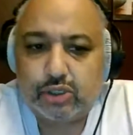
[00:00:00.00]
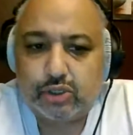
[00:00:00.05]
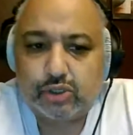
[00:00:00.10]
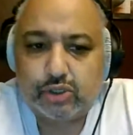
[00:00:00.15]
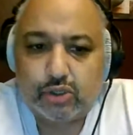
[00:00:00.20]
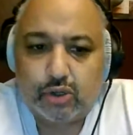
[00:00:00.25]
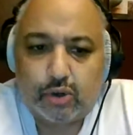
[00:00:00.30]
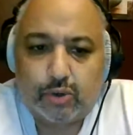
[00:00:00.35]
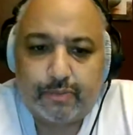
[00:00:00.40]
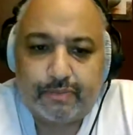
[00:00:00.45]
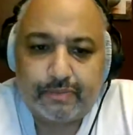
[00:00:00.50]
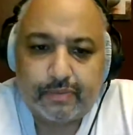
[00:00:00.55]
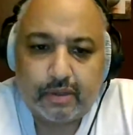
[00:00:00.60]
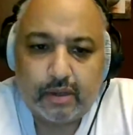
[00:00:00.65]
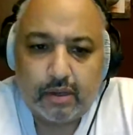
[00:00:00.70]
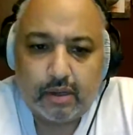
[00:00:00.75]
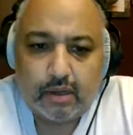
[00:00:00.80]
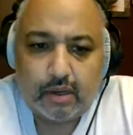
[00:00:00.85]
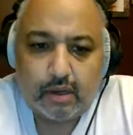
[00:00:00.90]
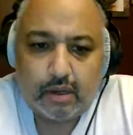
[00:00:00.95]
So
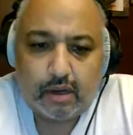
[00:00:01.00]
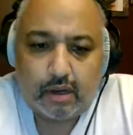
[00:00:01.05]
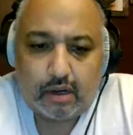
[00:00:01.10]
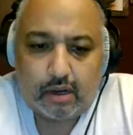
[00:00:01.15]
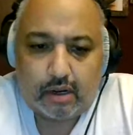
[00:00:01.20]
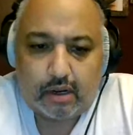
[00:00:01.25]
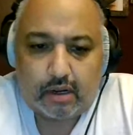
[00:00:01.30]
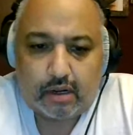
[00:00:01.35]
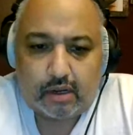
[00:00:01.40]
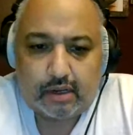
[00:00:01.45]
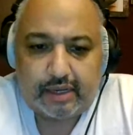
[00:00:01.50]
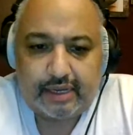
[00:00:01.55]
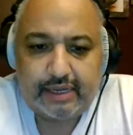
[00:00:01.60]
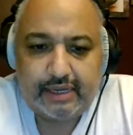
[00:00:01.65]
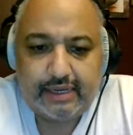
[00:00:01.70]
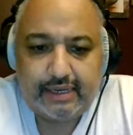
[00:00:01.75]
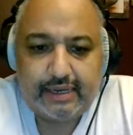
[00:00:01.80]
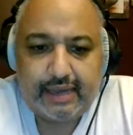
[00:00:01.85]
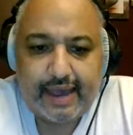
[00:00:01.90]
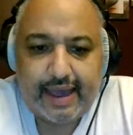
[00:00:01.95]

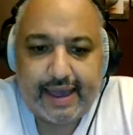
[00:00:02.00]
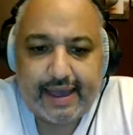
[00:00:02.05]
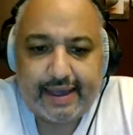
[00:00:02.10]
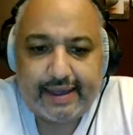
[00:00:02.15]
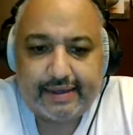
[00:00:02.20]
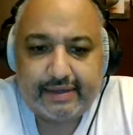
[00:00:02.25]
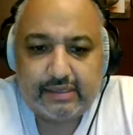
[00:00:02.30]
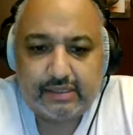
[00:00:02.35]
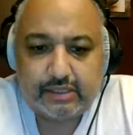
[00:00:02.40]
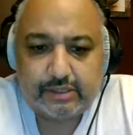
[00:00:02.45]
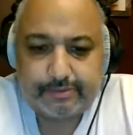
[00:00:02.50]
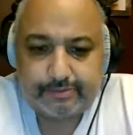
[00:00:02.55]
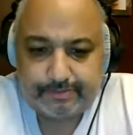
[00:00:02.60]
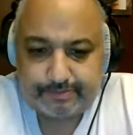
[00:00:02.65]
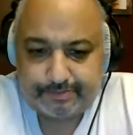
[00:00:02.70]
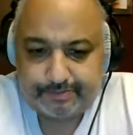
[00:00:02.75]
he has,